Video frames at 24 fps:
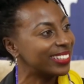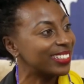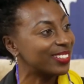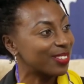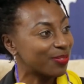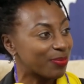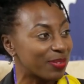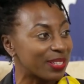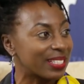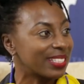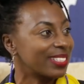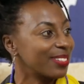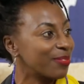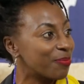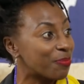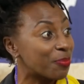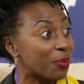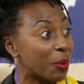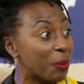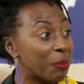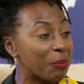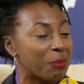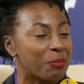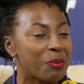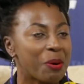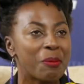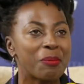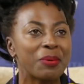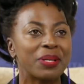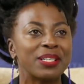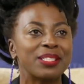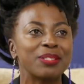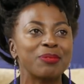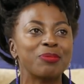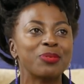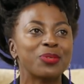she speaks in proper
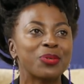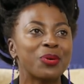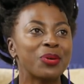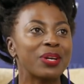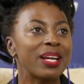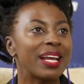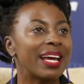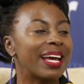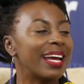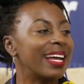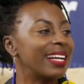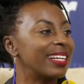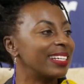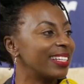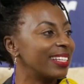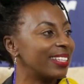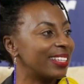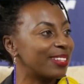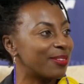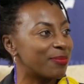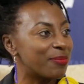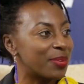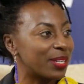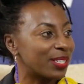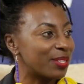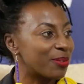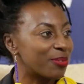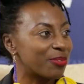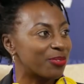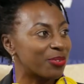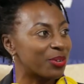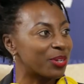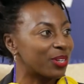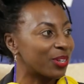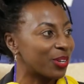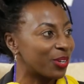proper Dipshona and the, the,
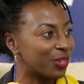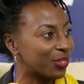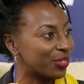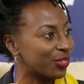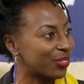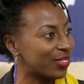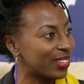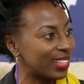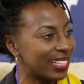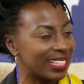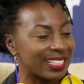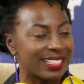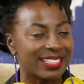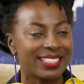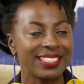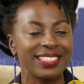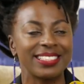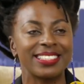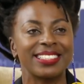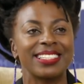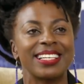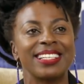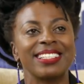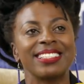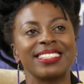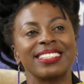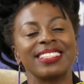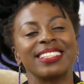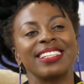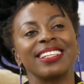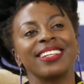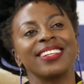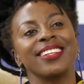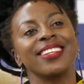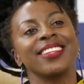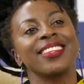metaphorical things she says in,
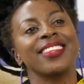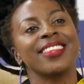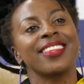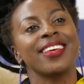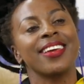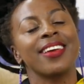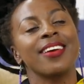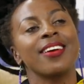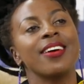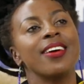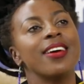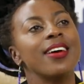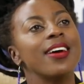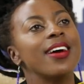in, the.